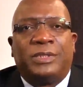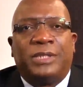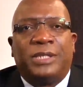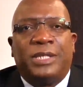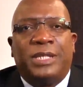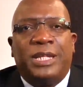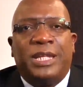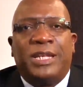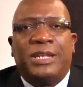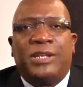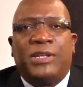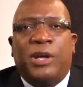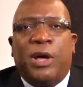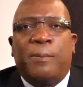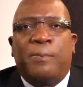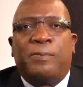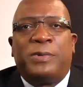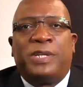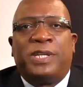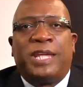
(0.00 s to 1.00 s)
The
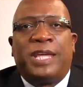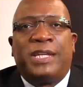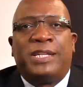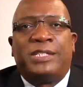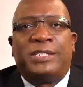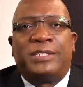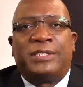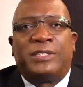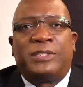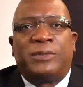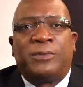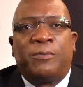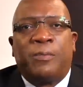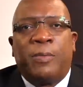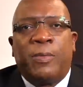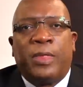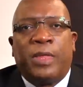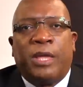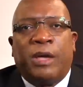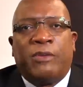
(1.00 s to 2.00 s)
incompetence
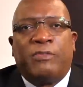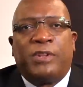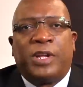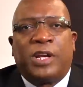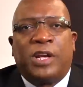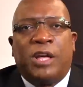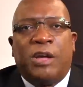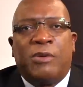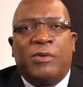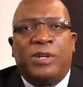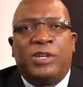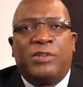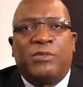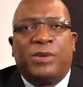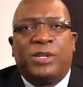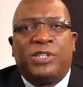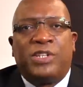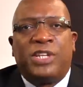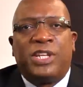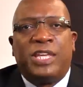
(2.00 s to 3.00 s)
of the current
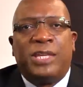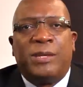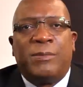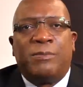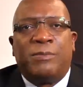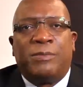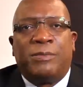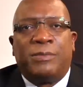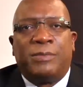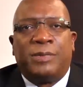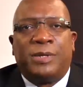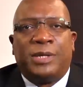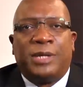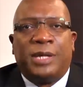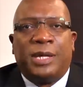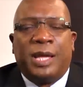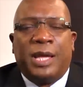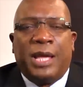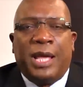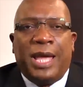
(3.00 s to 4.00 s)
regime
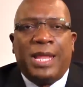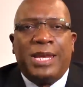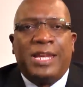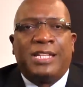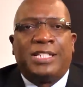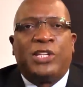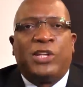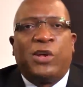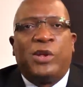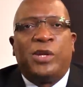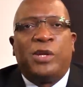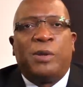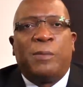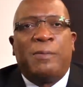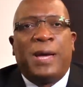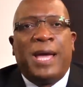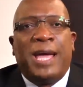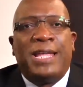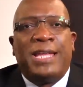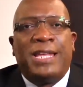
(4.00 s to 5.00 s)
and its
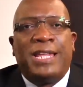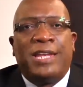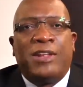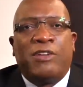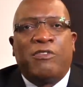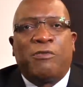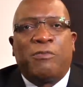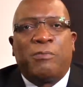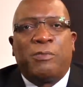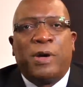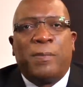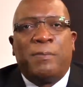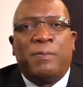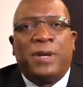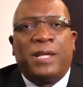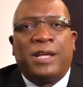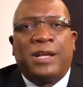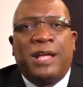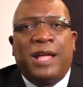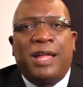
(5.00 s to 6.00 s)
undermining of
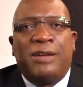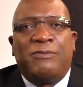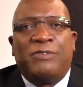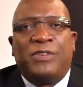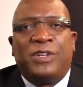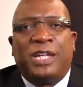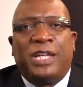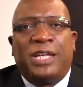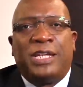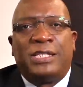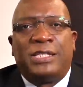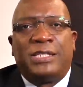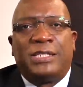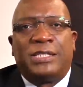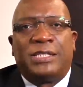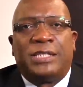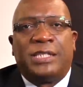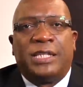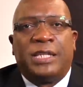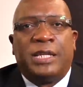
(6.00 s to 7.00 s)
public
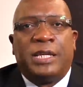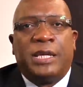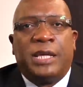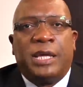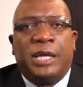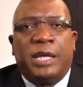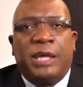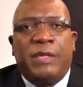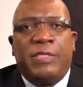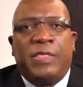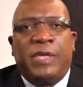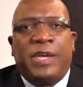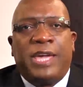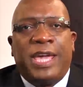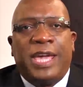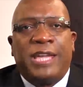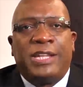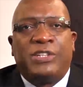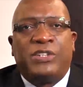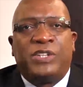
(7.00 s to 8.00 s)
confidence in the
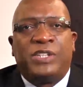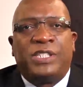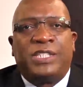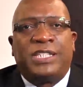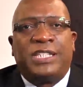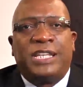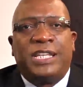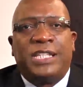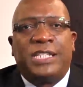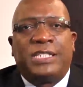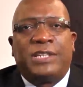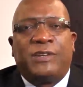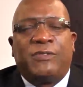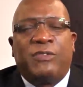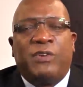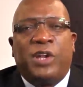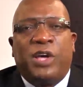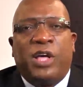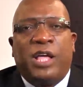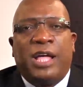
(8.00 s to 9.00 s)
agencies of
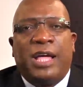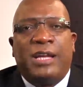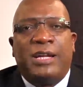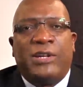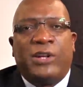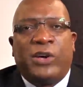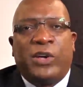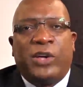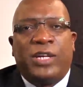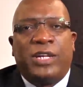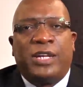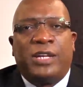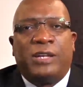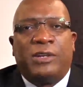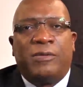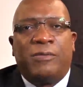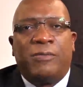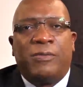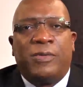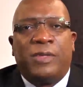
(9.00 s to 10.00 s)
law and order
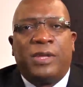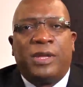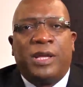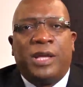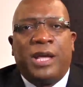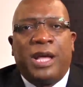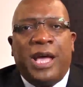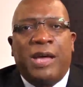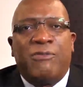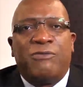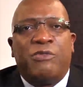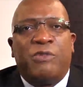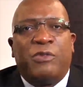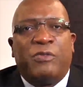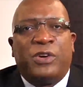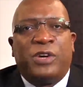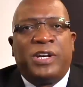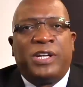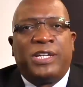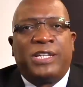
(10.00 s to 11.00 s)
have
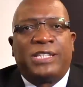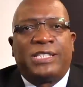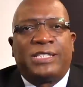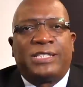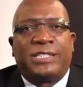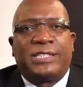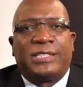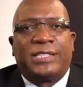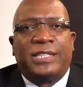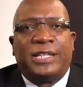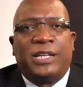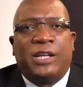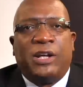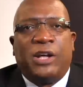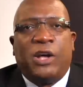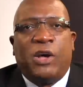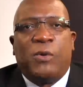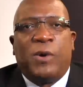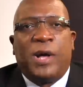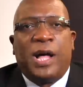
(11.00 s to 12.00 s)
reversed
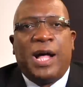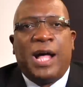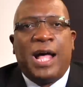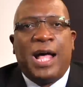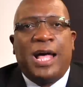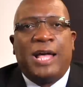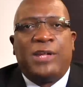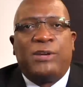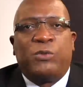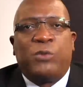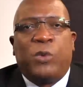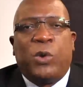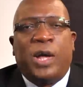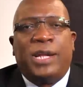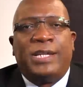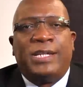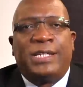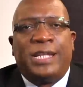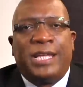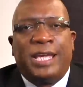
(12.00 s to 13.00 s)
our
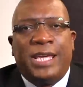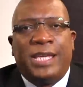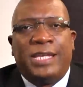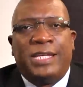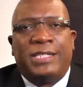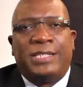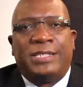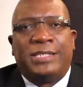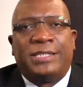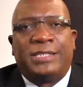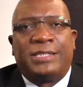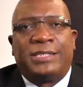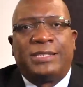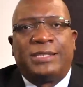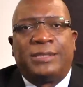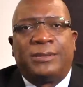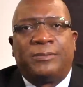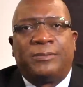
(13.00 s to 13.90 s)
hard-won gains.